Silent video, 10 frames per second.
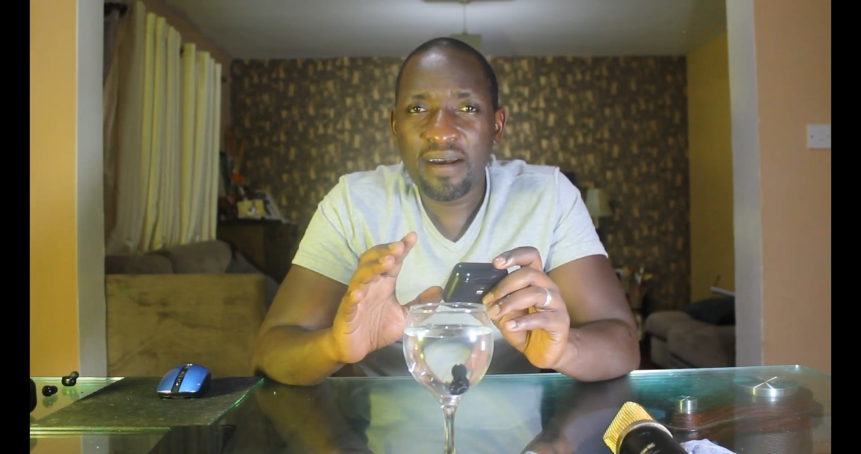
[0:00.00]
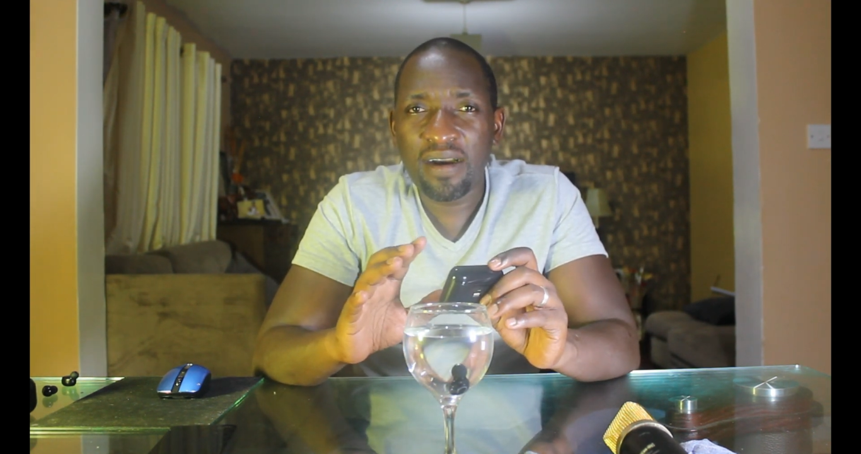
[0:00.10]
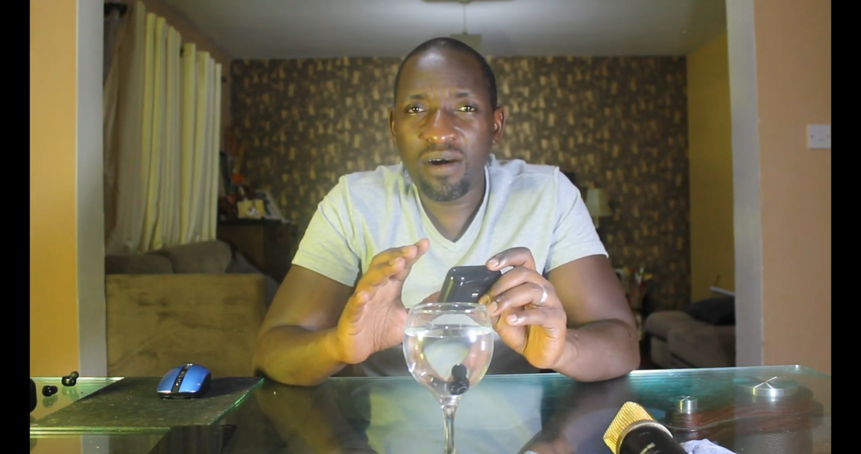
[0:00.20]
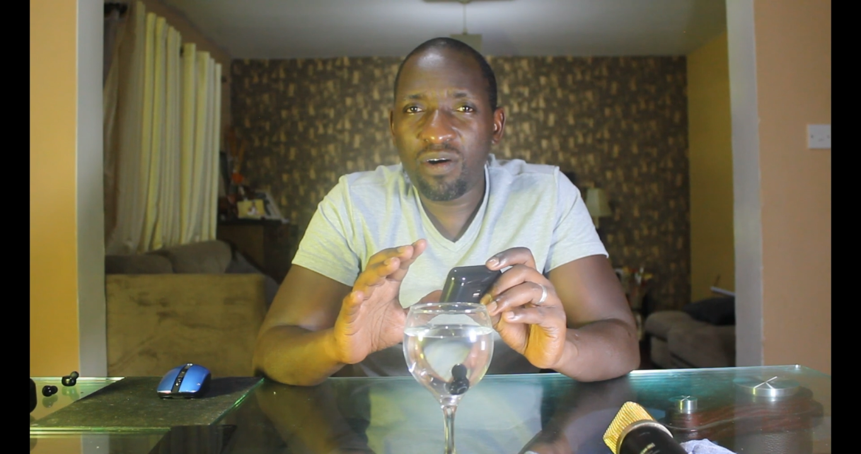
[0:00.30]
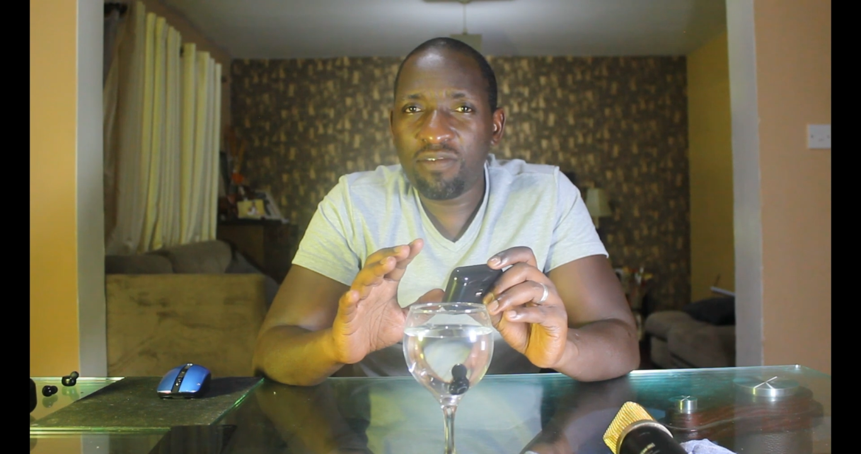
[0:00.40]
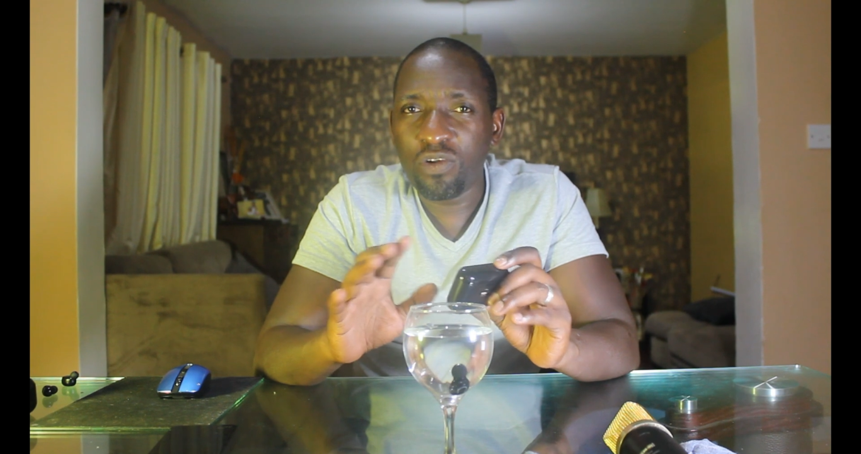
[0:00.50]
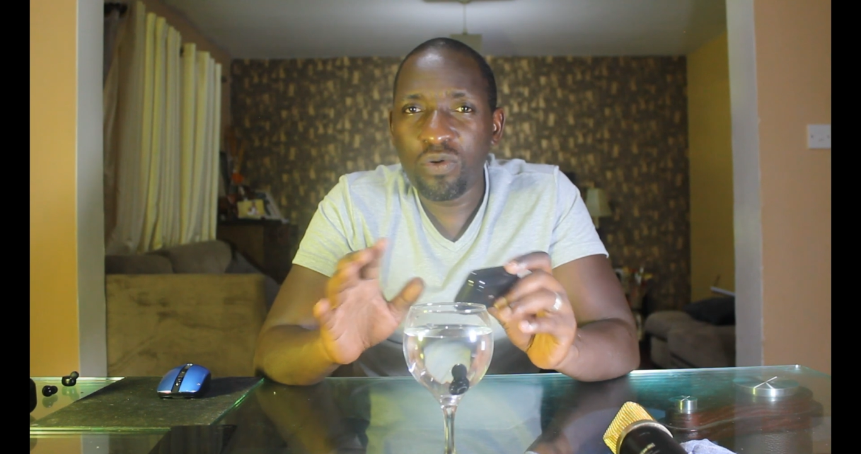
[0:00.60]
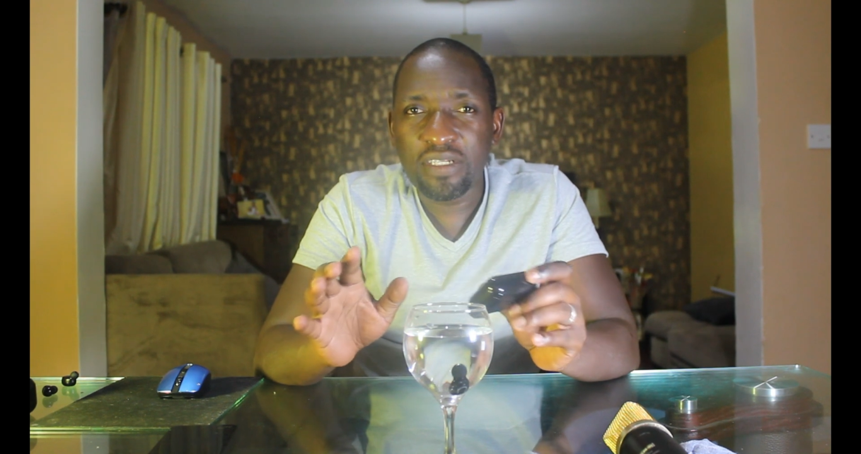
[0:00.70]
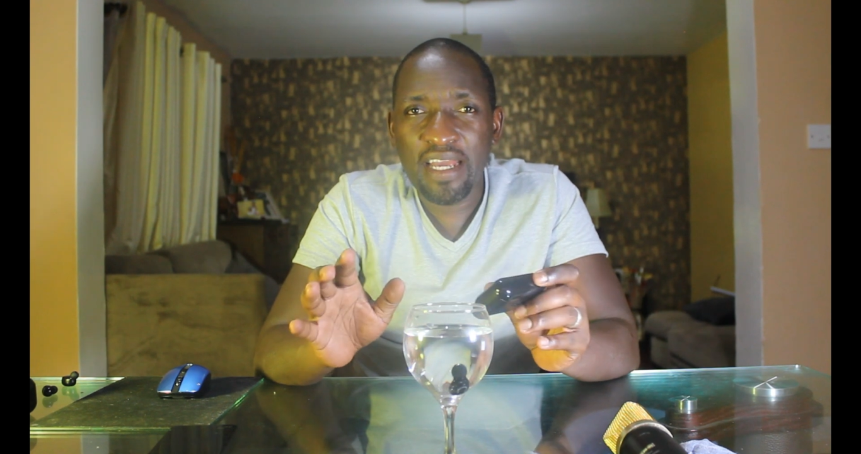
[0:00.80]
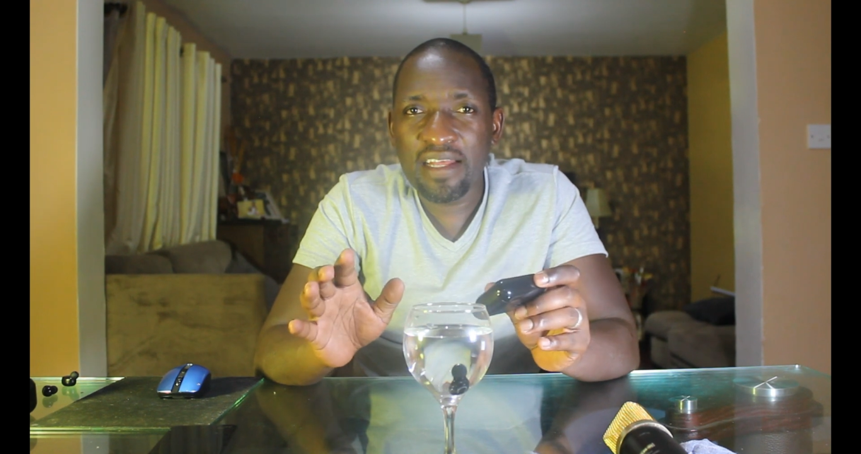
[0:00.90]
uh,
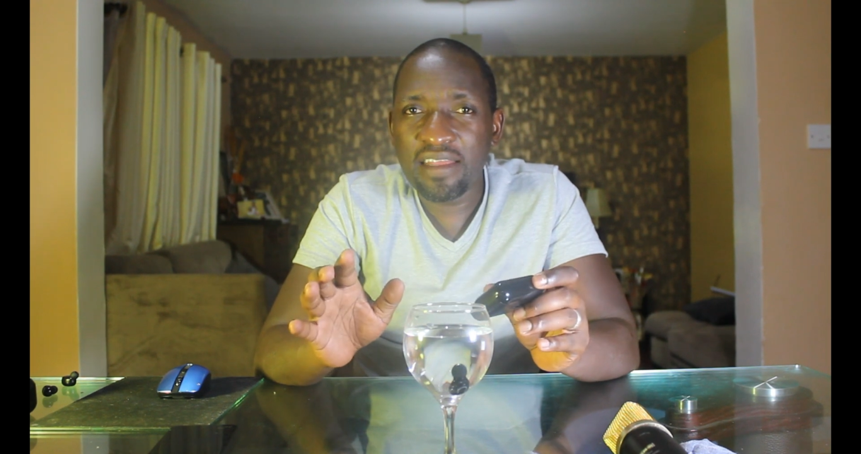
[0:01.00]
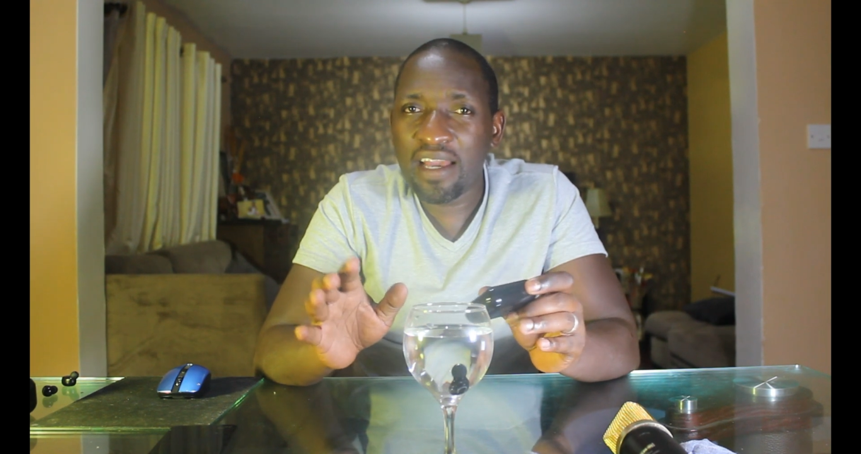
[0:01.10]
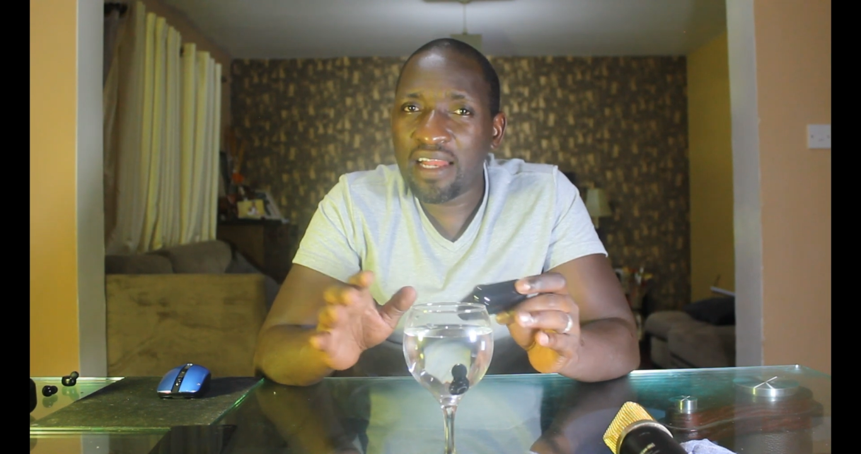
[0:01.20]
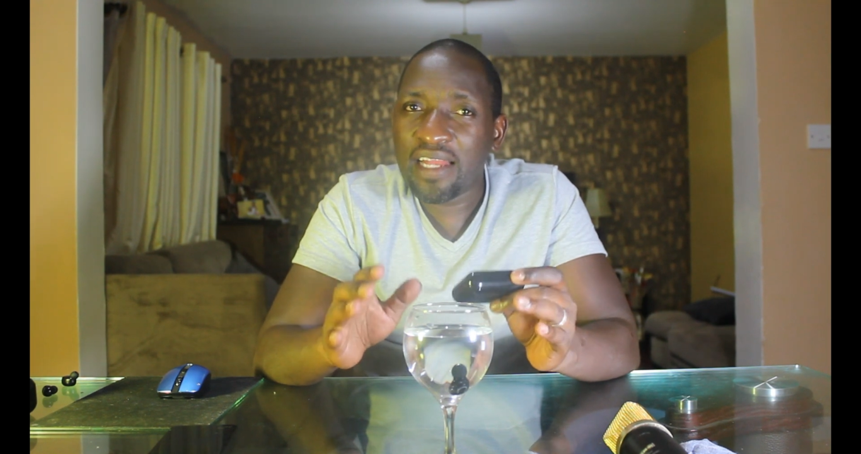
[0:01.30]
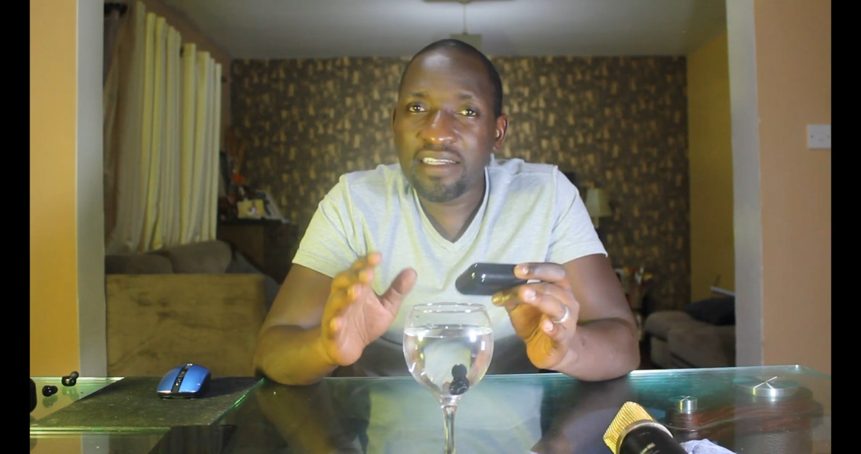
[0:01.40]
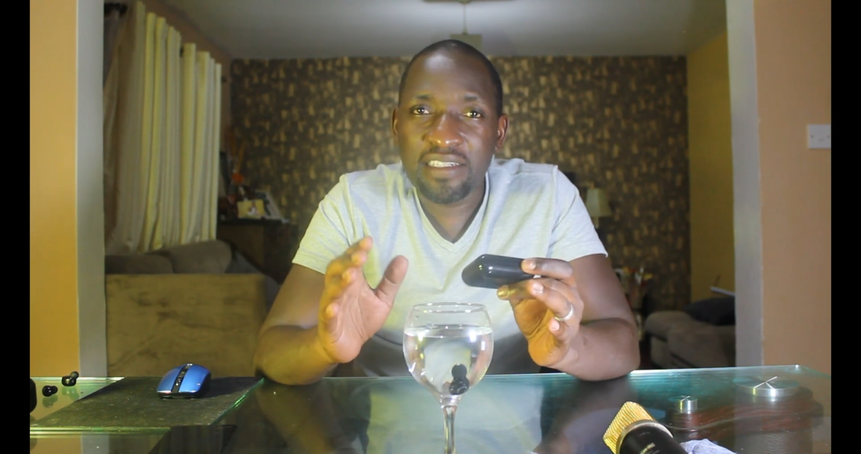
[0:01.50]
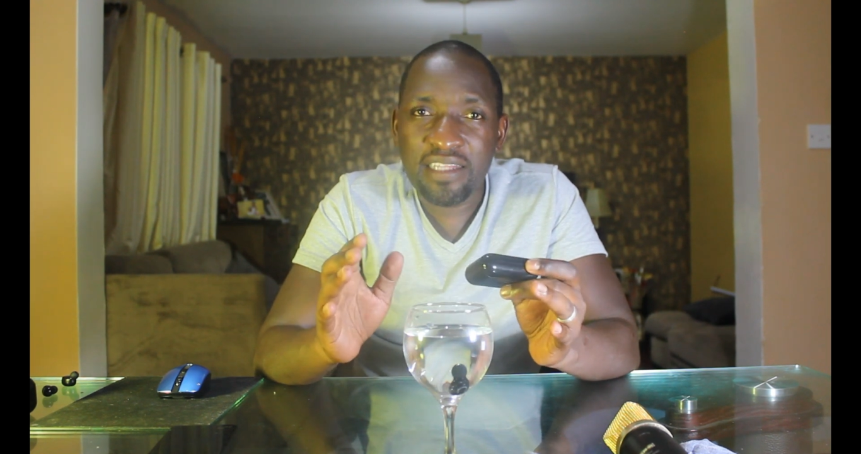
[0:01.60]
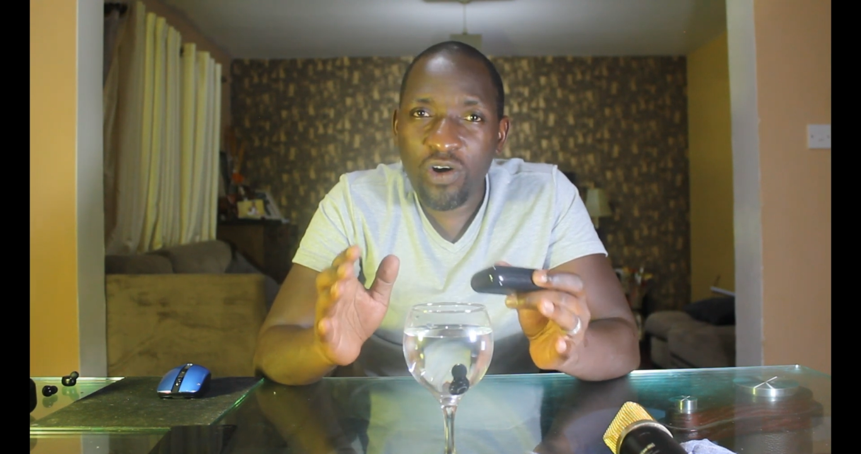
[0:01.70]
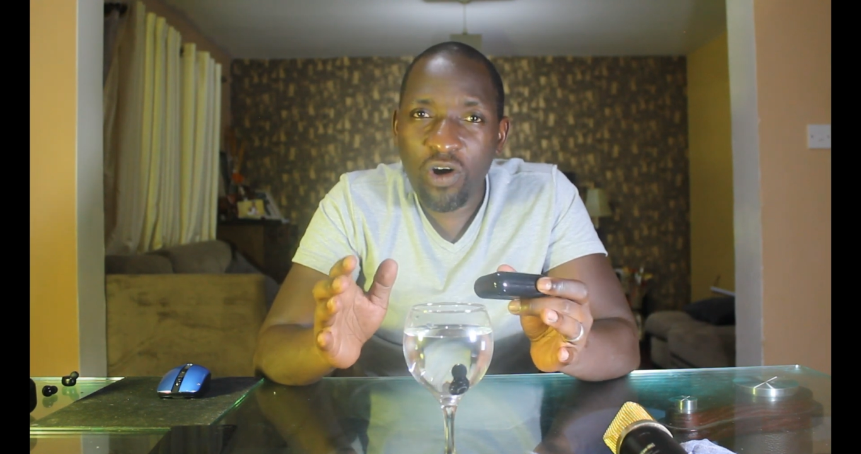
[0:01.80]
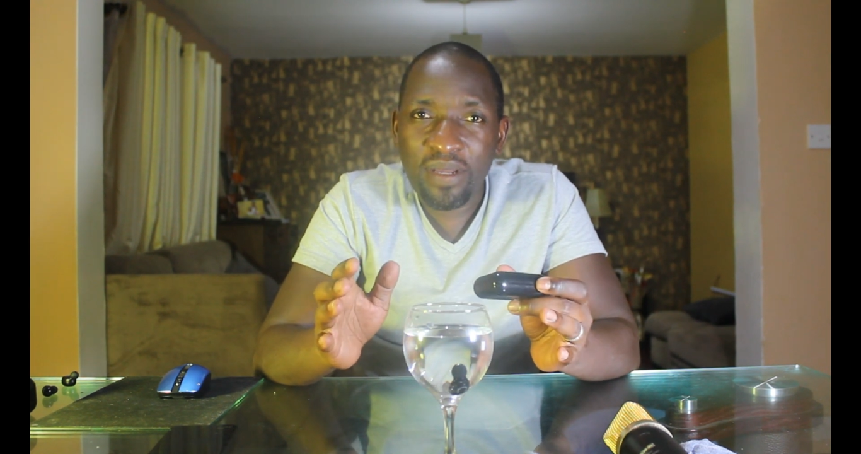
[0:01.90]
overlooked anything and add it in
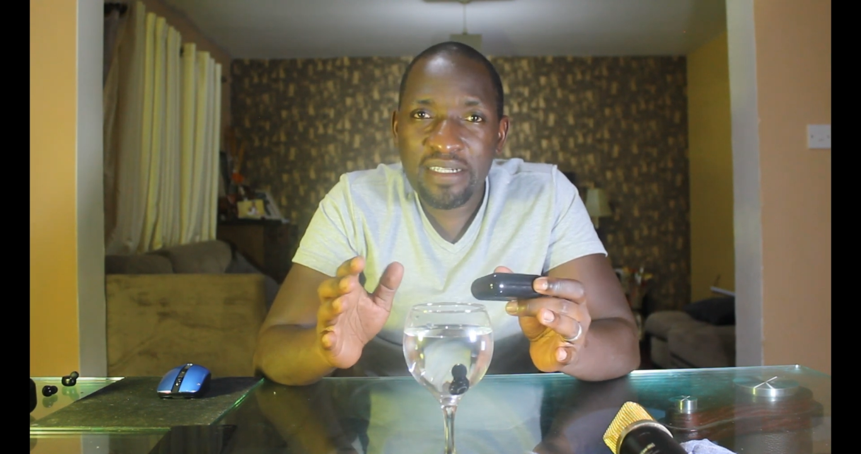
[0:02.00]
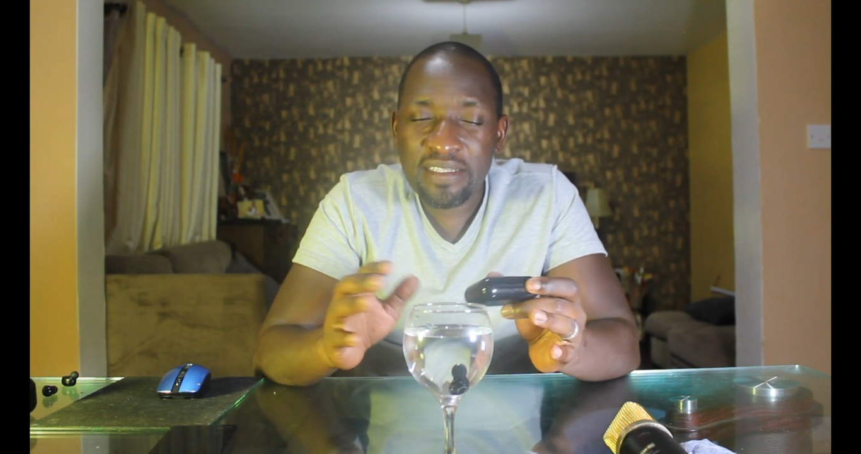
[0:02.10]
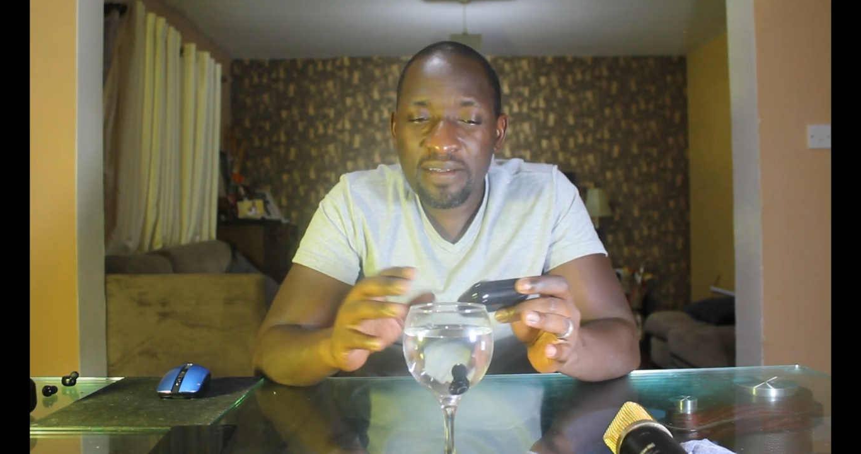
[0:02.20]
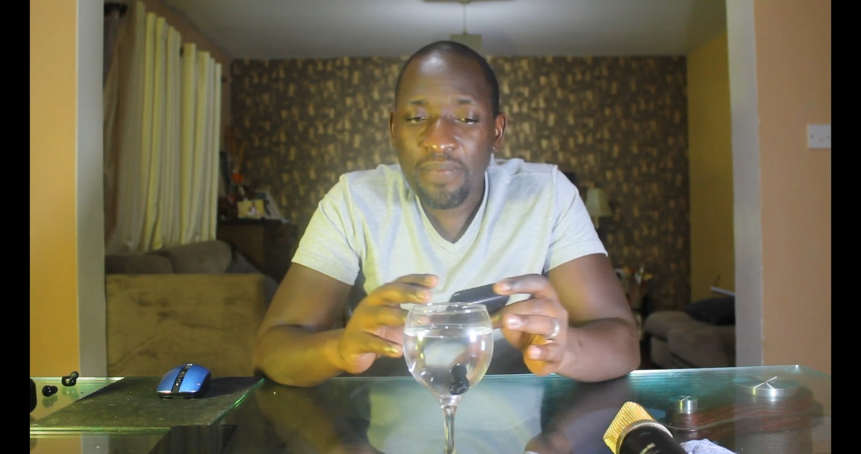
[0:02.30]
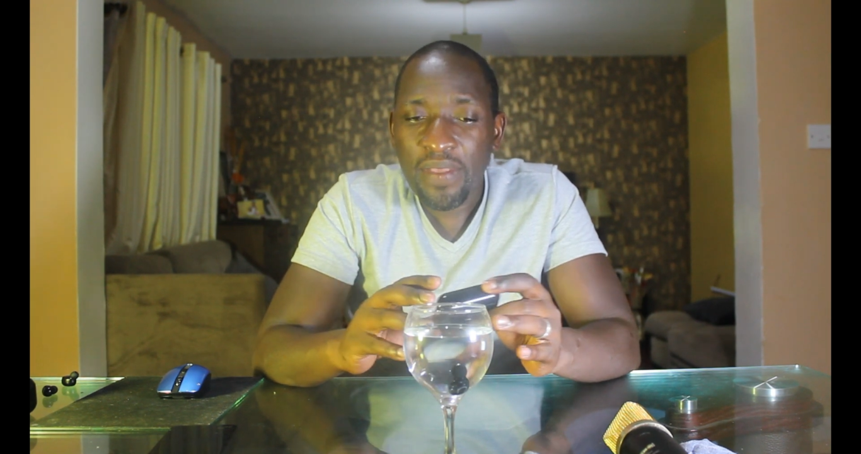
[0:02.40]
the comments.